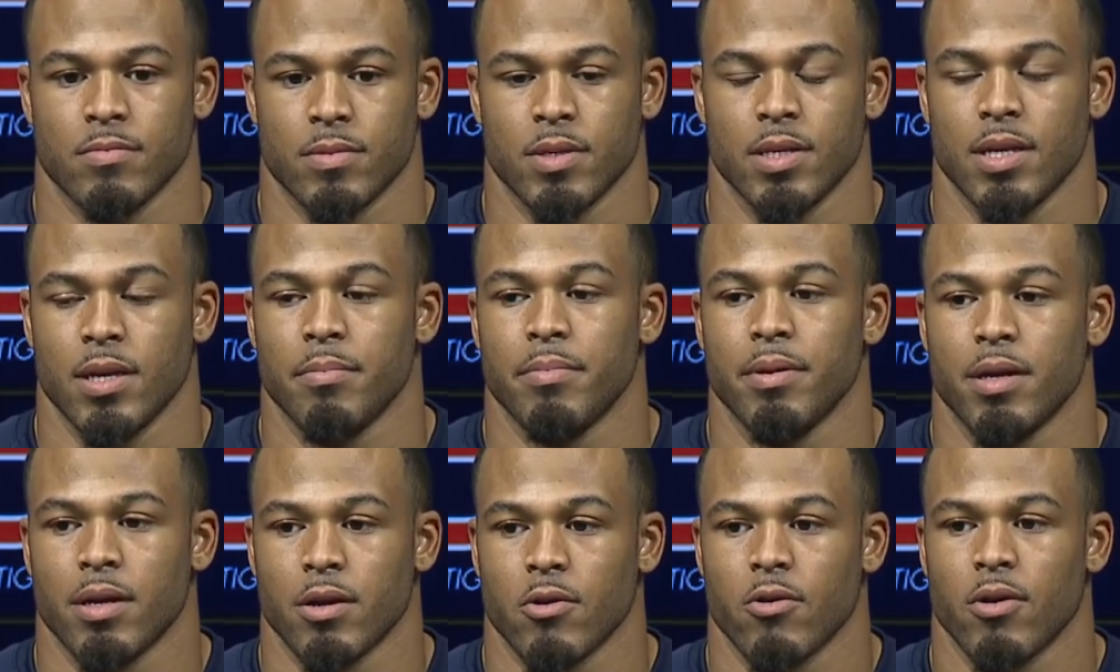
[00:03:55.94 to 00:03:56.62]
he'll
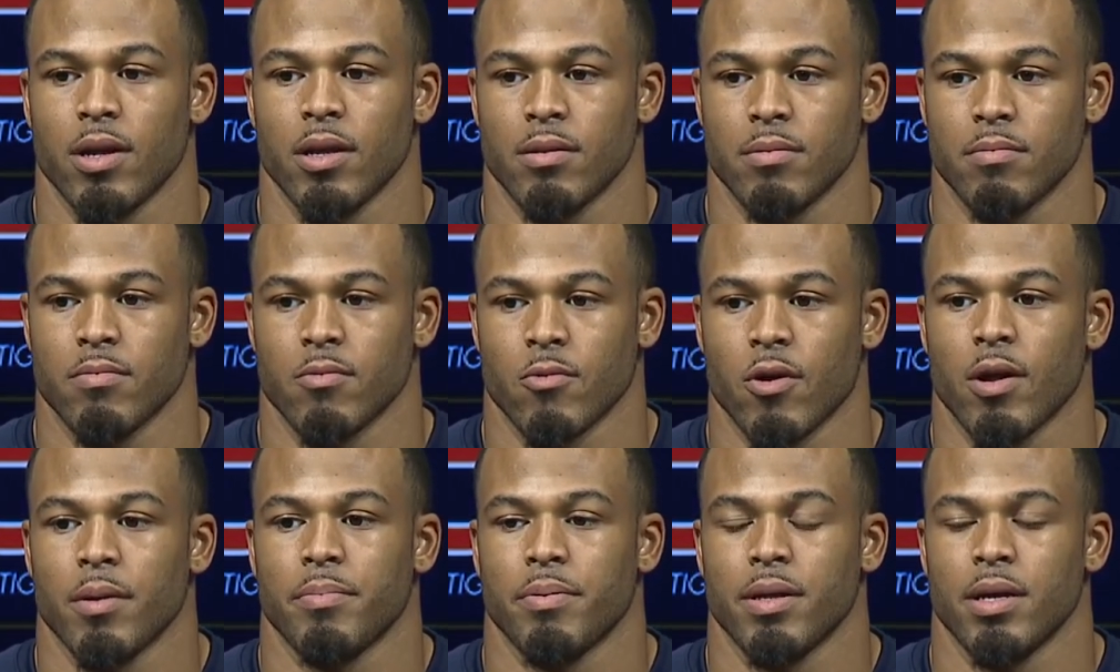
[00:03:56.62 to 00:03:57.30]
be a great,
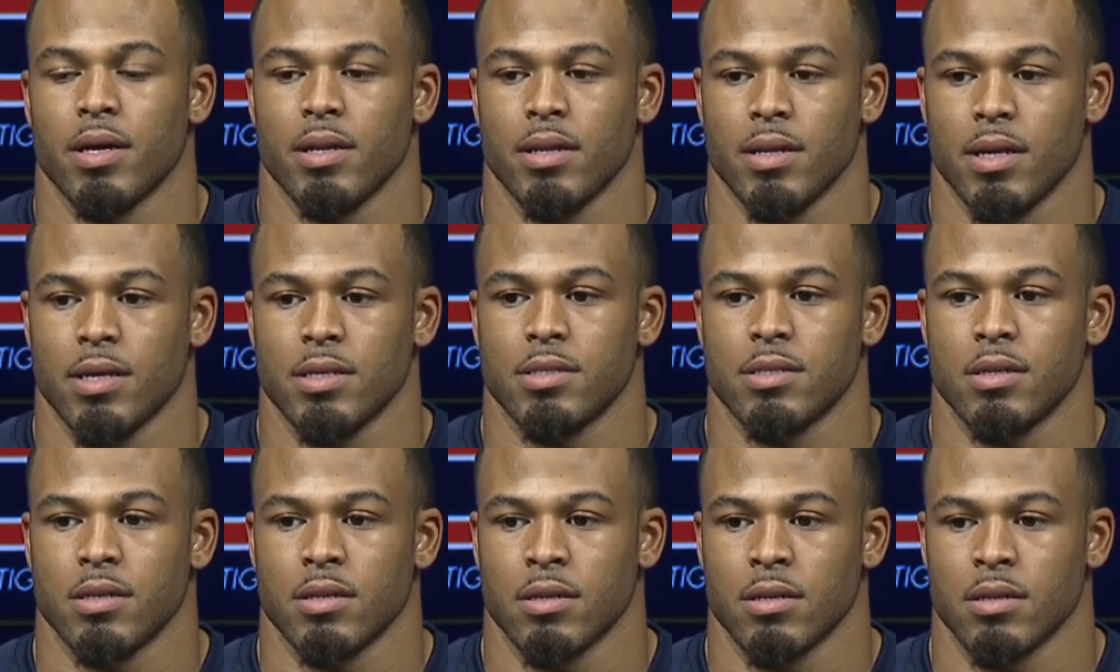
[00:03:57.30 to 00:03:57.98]
great player next
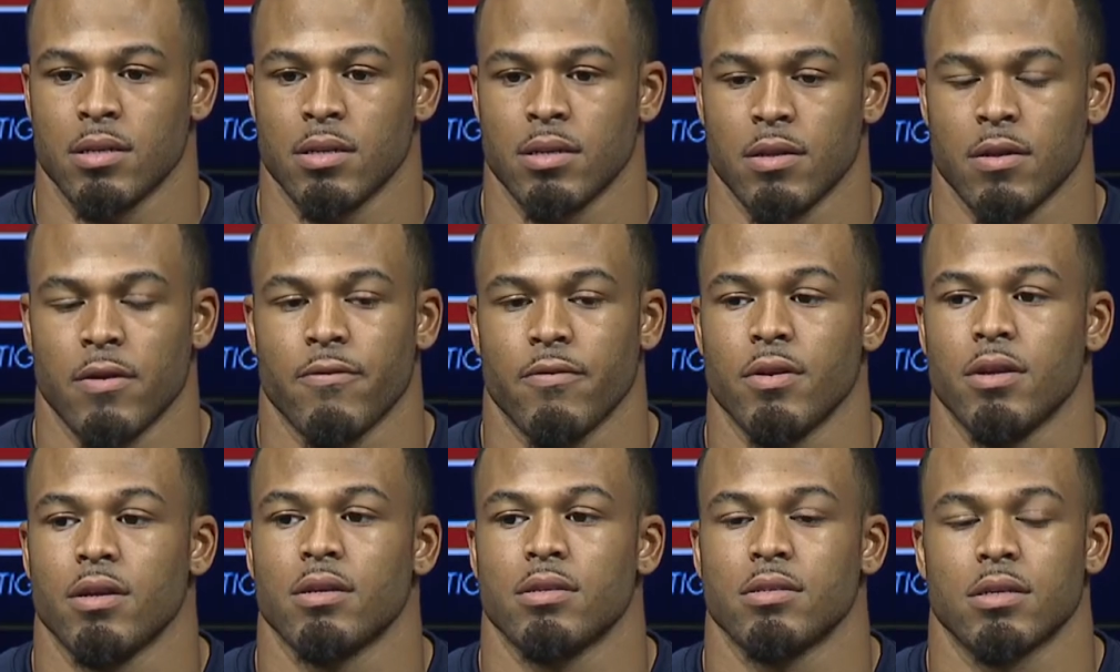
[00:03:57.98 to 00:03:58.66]
year, a few
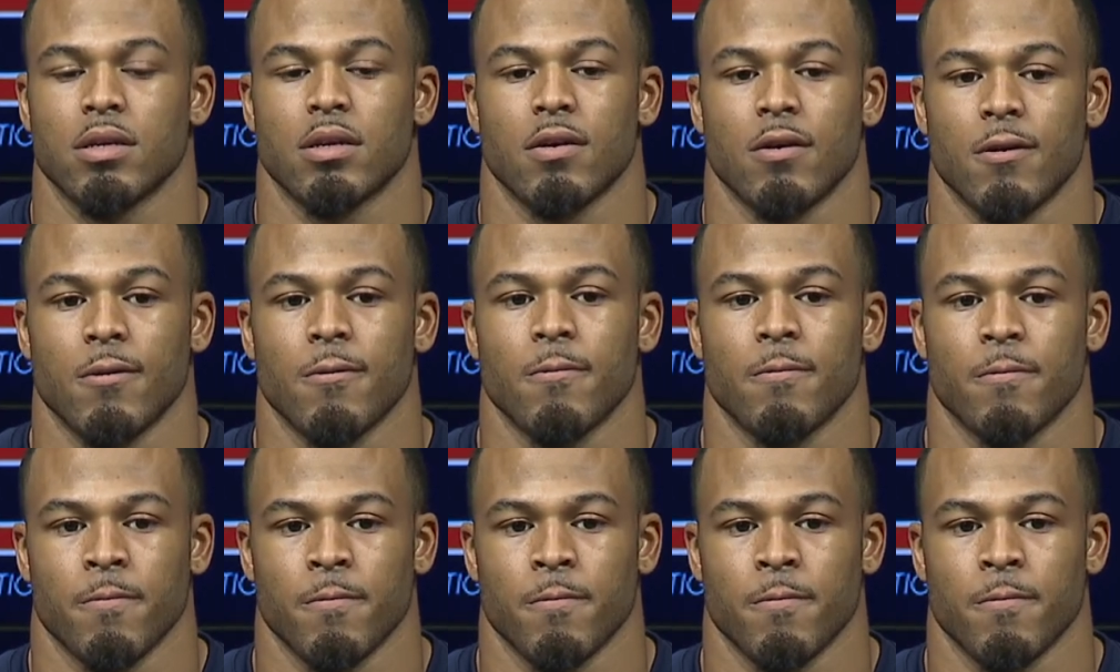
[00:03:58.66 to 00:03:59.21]
years to come.